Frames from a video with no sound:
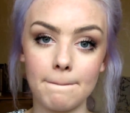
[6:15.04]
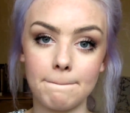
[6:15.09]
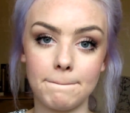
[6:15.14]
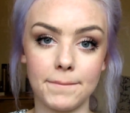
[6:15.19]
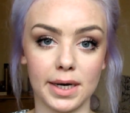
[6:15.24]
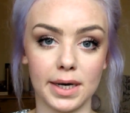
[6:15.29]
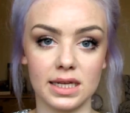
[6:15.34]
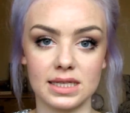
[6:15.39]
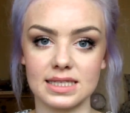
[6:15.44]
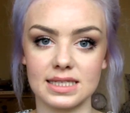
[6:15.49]

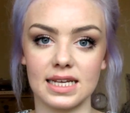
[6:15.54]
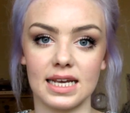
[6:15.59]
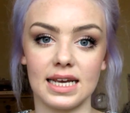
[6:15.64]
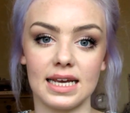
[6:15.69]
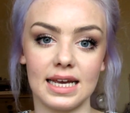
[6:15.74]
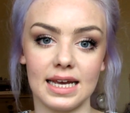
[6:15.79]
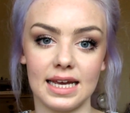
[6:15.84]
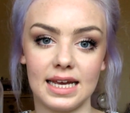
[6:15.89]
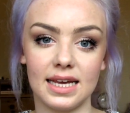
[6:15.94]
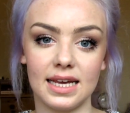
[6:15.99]
but
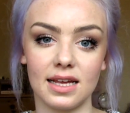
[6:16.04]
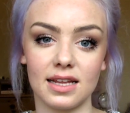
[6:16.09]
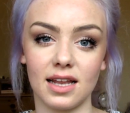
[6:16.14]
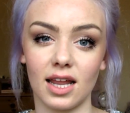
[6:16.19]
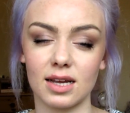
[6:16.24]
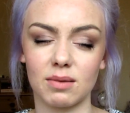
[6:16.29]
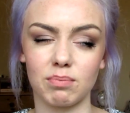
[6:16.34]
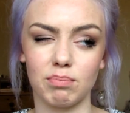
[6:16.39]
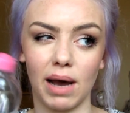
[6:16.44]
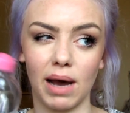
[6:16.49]
it
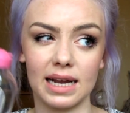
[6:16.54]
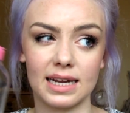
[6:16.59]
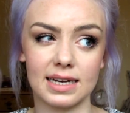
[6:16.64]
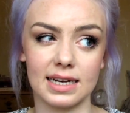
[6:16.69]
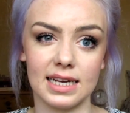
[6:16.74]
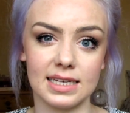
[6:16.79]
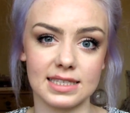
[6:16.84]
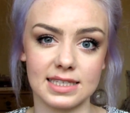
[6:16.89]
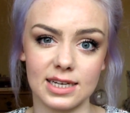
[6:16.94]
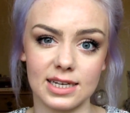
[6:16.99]
like
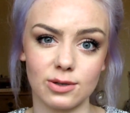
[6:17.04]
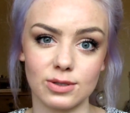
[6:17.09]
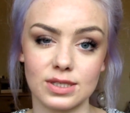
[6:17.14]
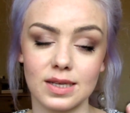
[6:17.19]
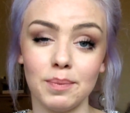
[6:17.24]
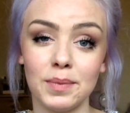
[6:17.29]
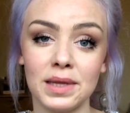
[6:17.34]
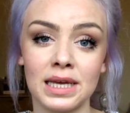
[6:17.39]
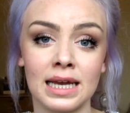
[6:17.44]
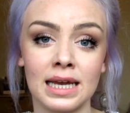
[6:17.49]
magnets it or
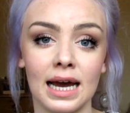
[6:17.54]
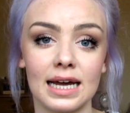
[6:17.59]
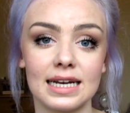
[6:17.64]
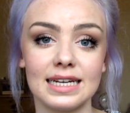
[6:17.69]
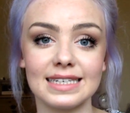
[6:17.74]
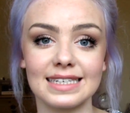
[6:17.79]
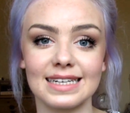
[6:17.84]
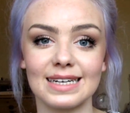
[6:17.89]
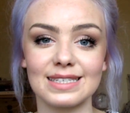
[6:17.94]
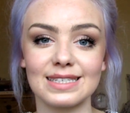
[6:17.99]
something and
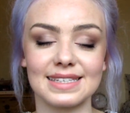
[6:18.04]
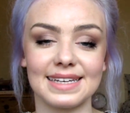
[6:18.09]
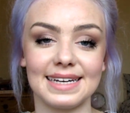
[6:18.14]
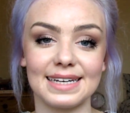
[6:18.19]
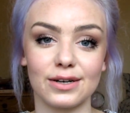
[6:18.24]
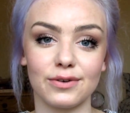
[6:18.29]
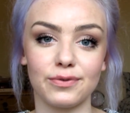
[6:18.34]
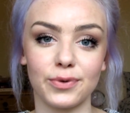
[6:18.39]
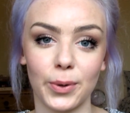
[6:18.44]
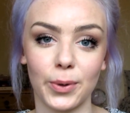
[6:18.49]
it does
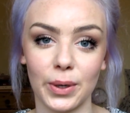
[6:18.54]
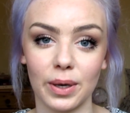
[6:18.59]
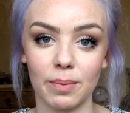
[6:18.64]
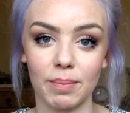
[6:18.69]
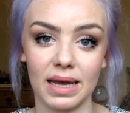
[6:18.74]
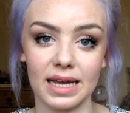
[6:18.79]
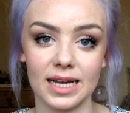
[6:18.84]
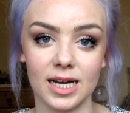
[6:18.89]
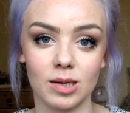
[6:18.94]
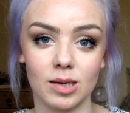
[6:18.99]
take off all your
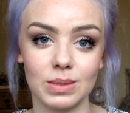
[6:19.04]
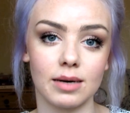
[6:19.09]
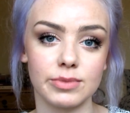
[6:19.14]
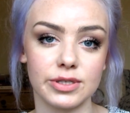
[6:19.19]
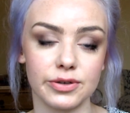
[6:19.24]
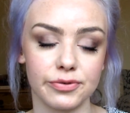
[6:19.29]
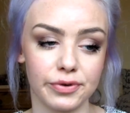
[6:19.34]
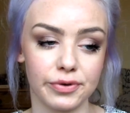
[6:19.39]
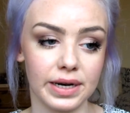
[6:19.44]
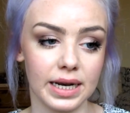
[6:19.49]
makeup. It
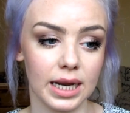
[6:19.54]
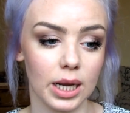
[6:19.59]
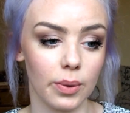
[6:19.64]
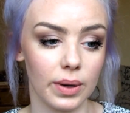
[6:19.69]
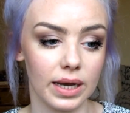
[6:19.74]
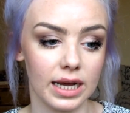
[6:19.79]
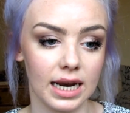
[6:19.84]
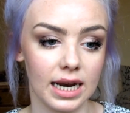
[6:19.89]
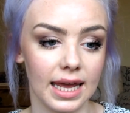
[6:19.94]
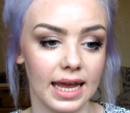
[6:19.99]
comes off really
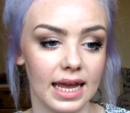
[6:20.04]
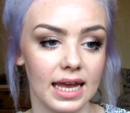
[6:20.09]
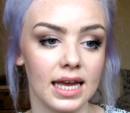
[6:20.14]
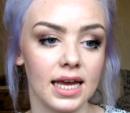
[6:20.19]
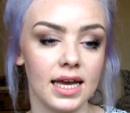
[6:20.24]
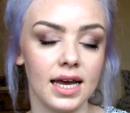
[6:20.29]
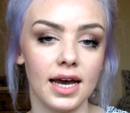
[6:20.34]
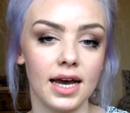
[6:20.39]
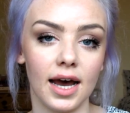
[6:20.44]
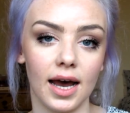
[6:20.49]
quickly.
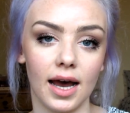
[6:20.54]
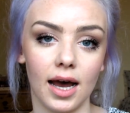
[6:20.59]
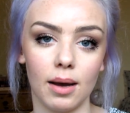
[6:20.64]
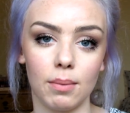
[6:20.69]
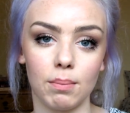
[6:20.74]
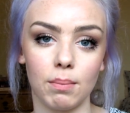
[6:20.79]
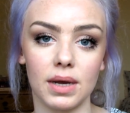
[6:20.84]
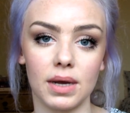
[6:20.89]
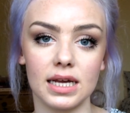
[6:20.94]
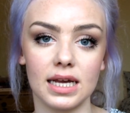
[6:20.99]

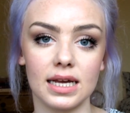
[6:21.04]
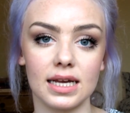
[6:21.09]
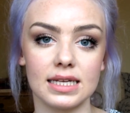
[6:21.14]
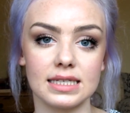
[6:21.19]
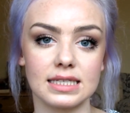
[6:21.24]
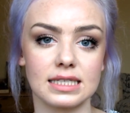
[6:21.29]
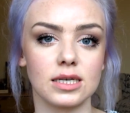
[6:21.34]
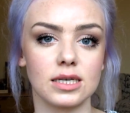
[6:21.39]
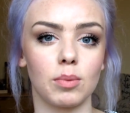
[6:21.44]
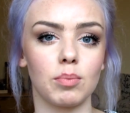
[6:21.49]

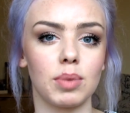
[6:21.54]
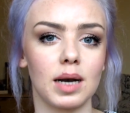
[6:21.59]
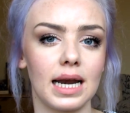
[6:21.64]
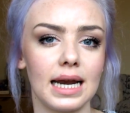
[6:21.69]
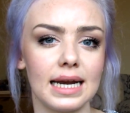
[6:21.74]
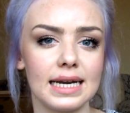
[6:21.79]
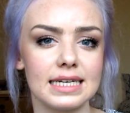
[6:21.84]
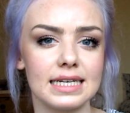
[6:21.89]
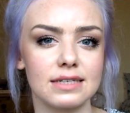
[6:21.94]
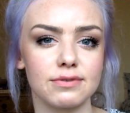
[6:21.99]
It's
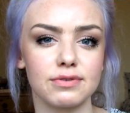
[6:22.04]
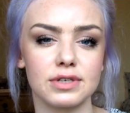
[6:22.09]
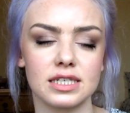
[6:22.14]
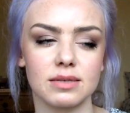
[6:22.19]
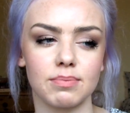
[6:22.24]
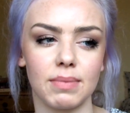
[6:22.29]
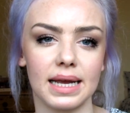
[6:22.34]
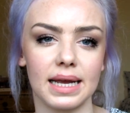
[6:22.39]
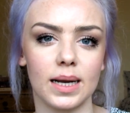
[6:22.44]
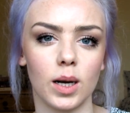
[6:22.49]
completely different
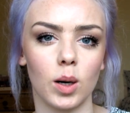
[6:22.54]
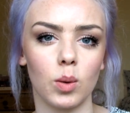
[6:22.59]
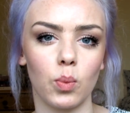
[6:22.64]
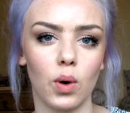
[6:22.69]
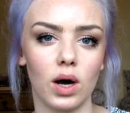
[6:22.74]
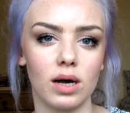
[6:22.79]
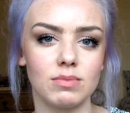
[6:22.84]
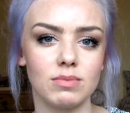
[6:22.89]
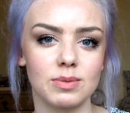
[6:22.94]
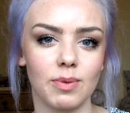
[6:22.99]
to makeup
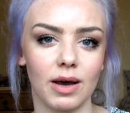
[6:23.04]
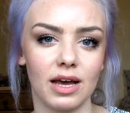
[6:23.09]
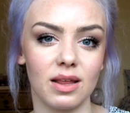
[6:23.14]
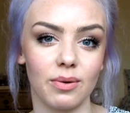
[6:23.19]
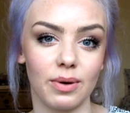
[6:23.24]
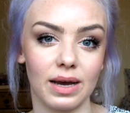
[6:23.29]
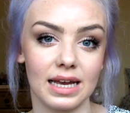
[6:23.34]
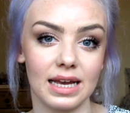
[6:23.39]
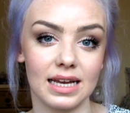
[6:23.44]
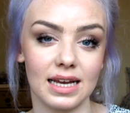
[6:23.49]
wipes, by the
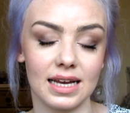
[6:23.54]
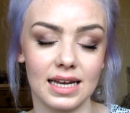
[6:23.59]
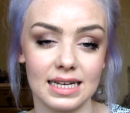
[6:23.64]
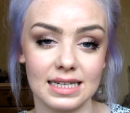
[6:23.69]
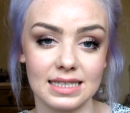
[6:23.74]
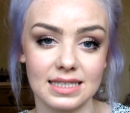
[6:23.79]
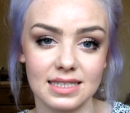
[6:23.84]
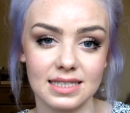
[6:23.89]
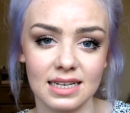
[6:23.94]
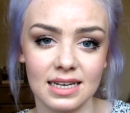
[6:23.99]
way.
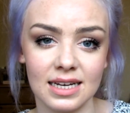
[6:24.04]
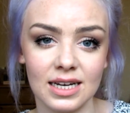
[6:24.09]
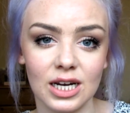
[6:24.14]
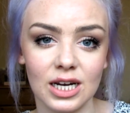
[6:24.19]
It's